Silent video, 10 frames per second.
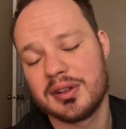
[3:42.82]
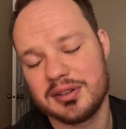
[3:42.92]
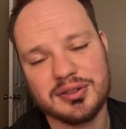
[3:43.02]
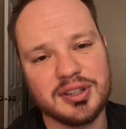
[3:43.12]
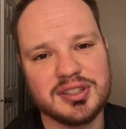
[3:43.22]

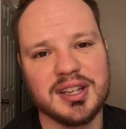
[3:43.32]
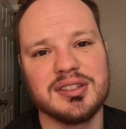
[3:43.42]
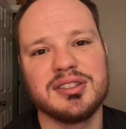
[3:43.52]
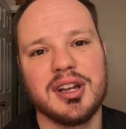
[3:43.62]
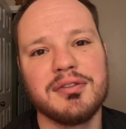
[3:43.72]
there's just tons
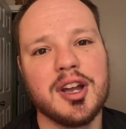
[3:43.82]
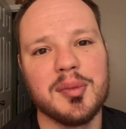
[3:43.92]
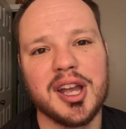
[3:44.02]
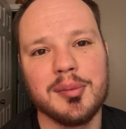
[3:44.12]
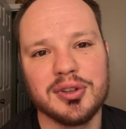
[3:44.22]
of stuff
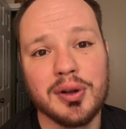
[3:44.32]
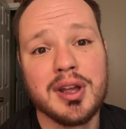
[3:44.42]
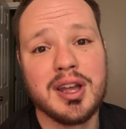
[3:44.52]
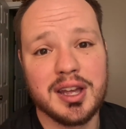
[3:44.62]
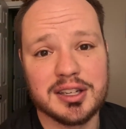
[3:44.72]
coming up. So
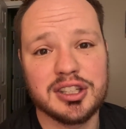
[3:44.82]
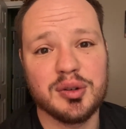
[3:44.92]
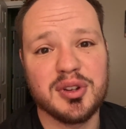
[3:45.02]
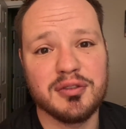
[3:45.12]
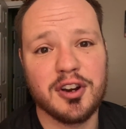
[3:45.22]
it's going
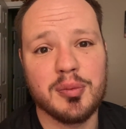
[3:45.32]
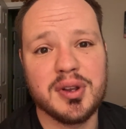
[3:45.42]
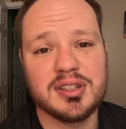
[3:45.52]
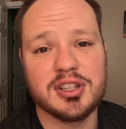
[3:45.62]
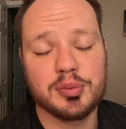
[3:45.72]
to be a very
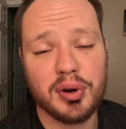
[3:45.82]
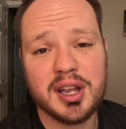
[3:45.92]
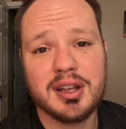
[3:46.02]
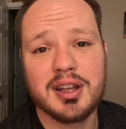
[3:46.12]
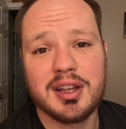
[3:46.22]
busy
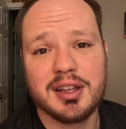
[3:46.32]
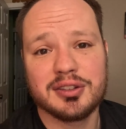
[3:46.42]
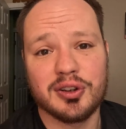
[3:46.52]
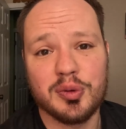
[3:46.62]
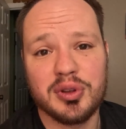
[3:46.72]
spring.
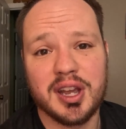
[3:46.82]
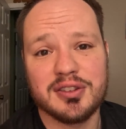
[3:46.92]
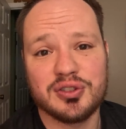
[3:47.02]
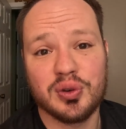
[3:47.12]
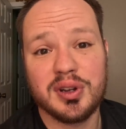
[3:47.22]
So I hope you
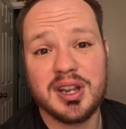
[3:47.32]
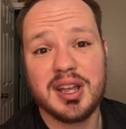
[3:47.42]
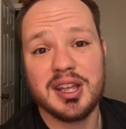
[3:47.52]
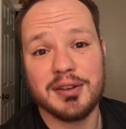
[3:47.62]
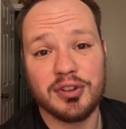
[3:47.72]
guys enjoyed.
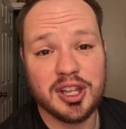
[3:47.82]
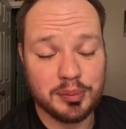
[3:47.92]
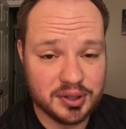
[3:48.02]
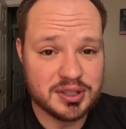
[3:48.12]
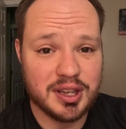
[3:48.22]
If you did,
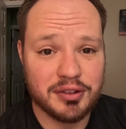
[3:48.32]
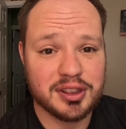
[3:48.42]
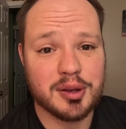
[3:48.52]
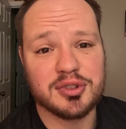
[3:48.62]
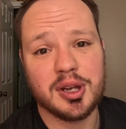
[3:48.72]
please give it a
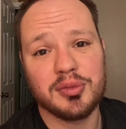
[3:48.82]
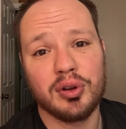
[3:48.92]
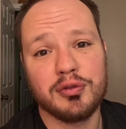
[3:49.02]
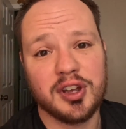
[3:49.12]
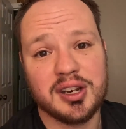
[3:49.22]
thumbs up.
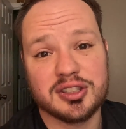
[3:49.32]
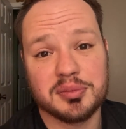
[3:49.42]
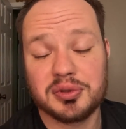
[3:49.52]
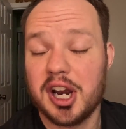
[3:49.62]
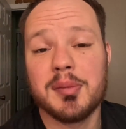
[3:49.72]
Don't forget to
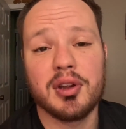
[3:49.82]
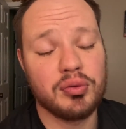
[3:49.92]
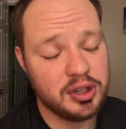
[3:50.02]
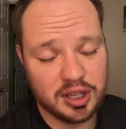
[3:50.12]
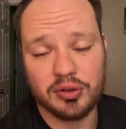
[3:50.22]
subscribe. That
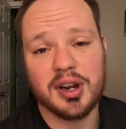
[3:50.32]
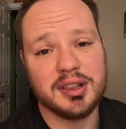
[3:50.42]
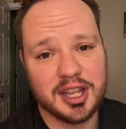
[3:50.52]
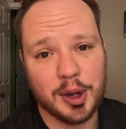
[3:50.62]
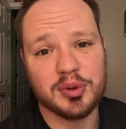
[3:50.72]
really
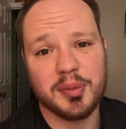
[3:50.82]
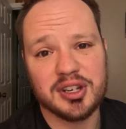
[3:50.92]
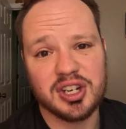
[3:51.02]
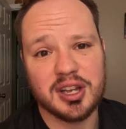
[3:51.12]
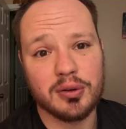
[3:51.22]
greatly helps my
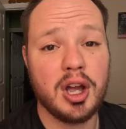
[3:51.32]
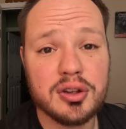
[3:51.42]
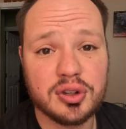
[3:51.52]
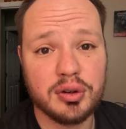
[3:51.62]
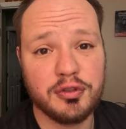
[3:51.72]
channel.
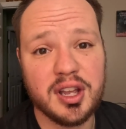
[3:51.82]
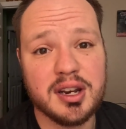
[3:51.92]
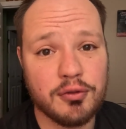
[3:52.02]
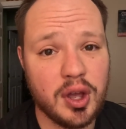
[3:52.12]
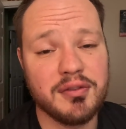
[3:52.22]
Also, don't forget,
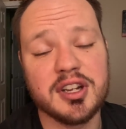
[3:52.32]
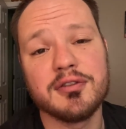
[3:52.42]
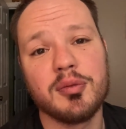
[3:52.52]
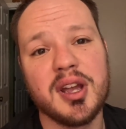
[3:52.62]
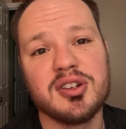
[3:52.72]
if you have any
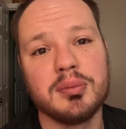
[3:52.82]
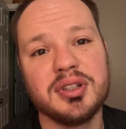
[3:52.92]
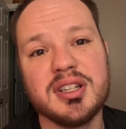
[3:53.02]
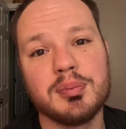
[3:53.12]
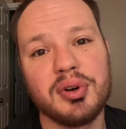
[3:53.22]
information,
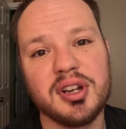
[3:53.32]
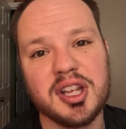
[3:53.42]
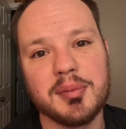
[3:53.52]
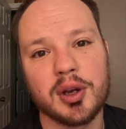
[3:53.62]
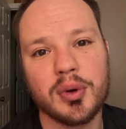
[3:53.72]
please put it
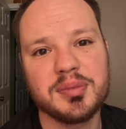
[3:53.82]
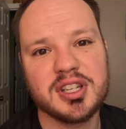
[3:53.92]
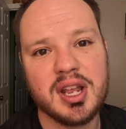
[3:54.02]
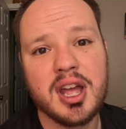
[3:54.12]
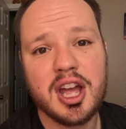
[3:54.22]
in my website.